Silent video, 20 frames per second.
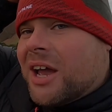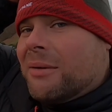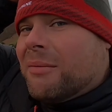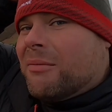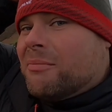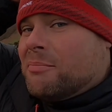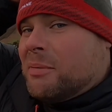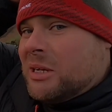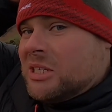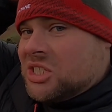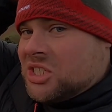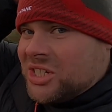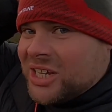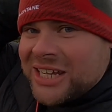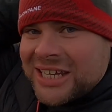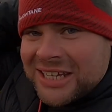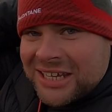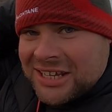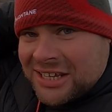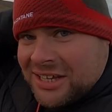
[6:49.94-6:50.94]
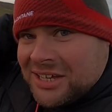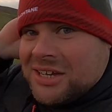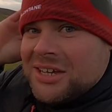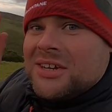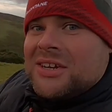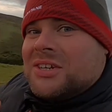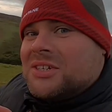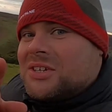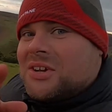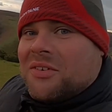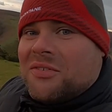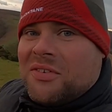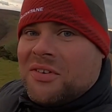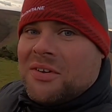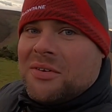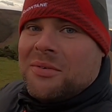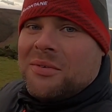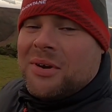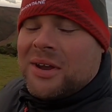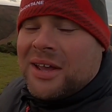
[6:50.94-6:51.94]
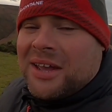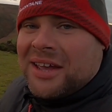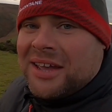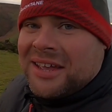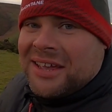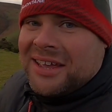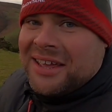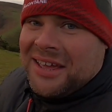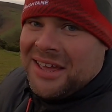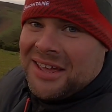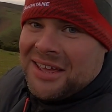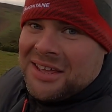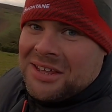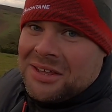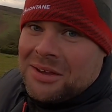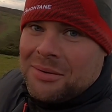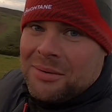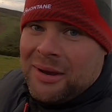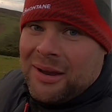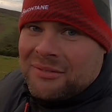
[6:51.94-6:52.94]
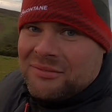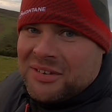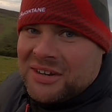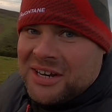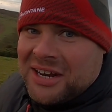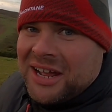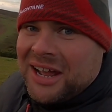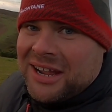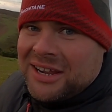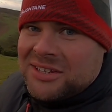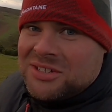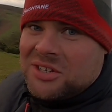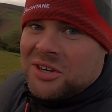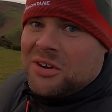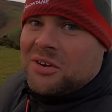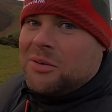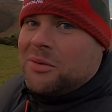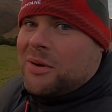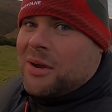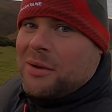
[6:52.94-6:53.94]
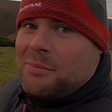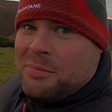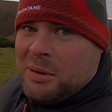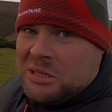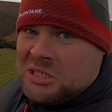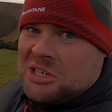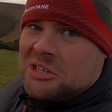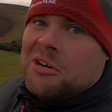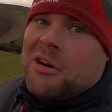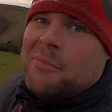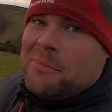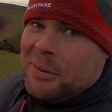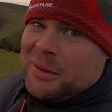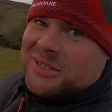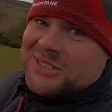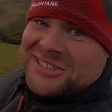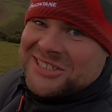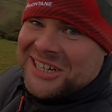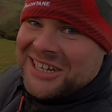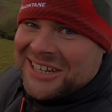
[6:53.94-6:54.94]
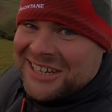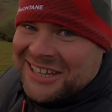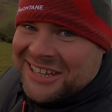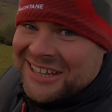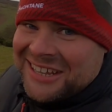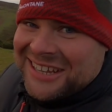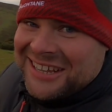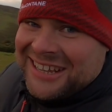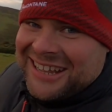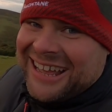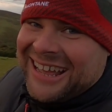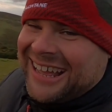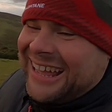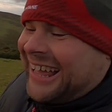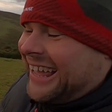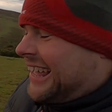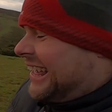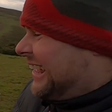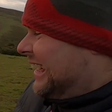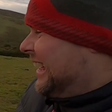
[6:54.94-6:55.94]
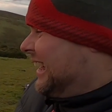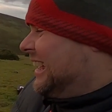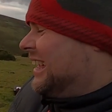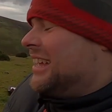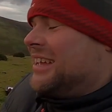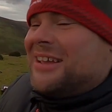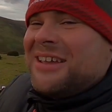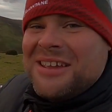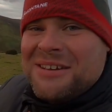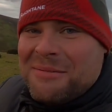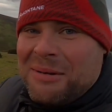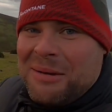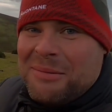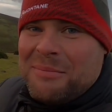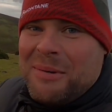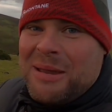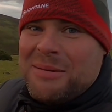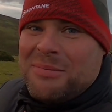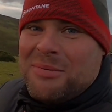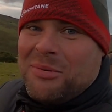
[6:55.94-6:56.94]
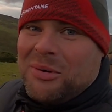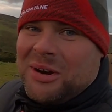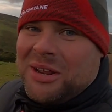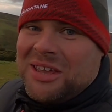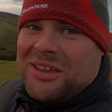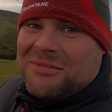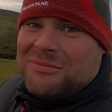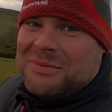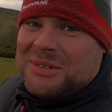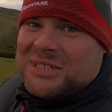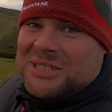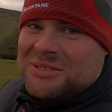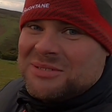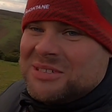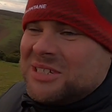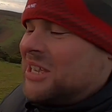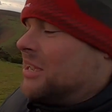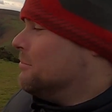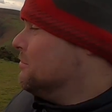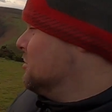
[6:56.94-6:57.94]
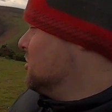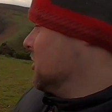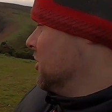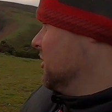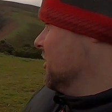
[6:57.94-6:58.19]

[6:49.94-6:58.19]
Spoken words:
time I've pitched it, so if you you avid Akto pitcher uppers, you might maybe want to give me some tips